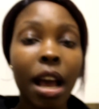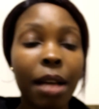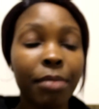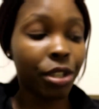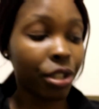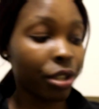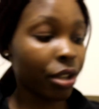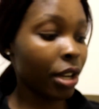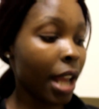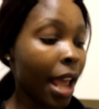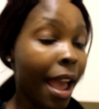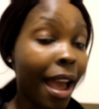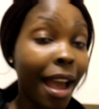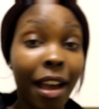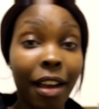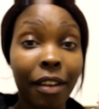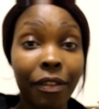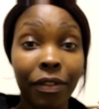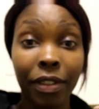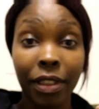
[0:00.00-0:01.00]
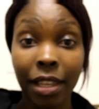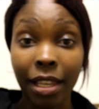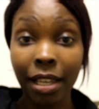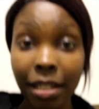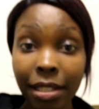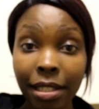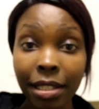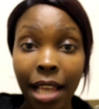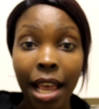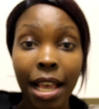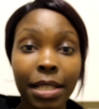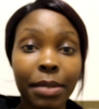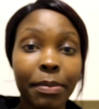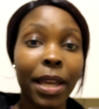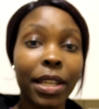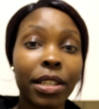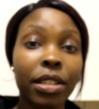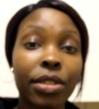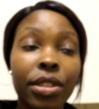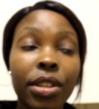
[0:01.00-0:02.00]
I'm just gonna have this as
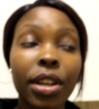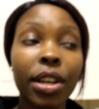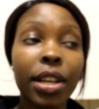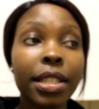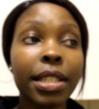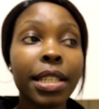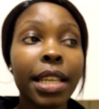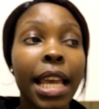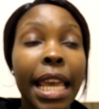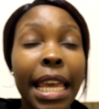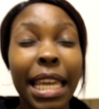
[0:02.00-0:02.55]
my dessert.